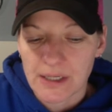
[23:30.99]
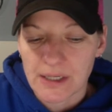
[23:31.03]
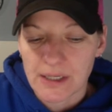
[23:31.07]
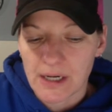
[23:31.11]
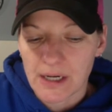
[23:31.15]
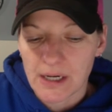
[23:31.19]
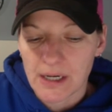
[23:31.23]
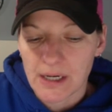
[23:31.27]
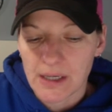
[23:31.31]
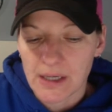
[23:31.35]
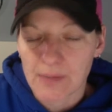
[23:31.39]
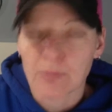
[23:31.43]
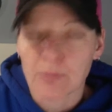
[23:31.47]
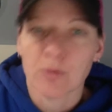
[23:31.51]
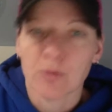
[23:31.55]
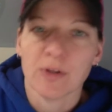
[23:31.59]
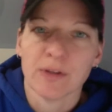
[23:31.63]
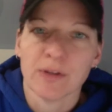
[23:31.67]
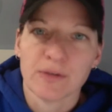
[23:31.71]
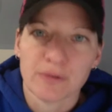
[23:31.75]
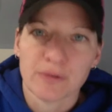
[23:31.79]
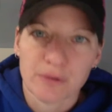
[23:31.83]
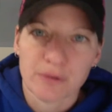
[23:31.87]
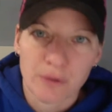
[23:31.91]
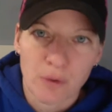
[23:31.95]
went
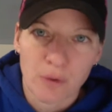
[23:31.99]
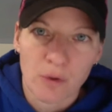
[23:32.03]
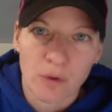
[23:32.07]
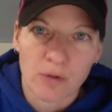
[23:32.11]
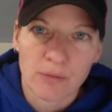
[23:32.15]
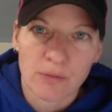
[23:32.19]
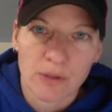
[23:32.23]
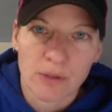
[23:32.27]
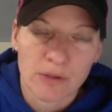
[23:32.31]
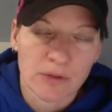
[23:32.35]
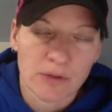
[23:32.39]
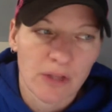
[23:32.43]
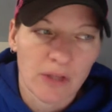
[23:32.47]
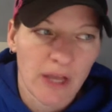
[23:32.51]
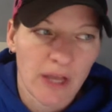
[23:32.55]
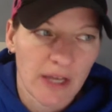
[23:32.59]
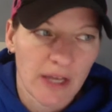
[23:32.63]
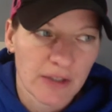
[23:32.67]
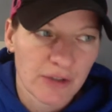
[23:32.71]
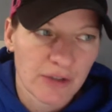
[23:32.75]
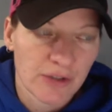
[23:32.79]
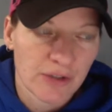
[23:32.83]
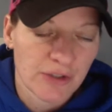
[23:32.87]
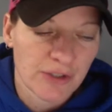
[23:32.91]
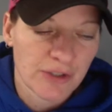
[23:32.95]
through the hormone
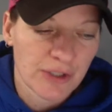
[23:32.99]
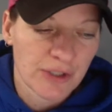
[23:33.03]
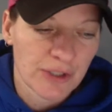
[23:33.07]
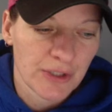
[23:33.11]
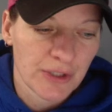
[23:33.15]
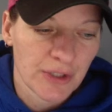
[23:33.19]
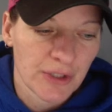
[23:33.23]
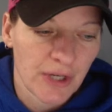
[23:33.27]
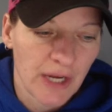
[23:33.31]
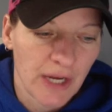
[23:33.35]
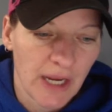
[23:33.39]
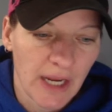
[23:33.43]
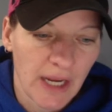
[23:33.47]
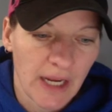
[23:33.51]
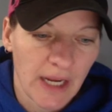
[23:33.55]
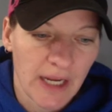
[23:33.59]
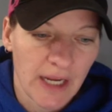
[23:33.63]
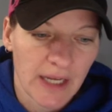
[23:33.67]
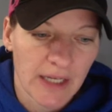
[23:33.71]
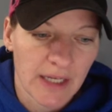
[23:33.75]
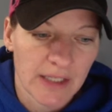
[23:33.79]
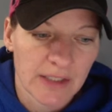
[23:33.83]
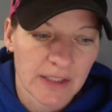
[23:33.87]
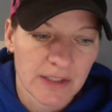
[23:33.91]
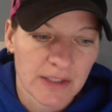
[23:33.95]
last year,
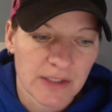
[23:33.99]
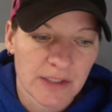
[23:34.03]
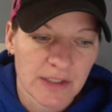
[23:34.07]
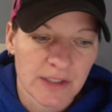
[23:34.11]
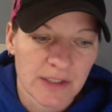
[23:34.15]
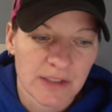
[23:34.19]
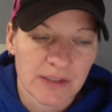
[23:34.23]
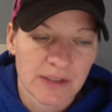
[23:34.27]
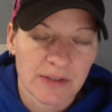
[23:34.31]
and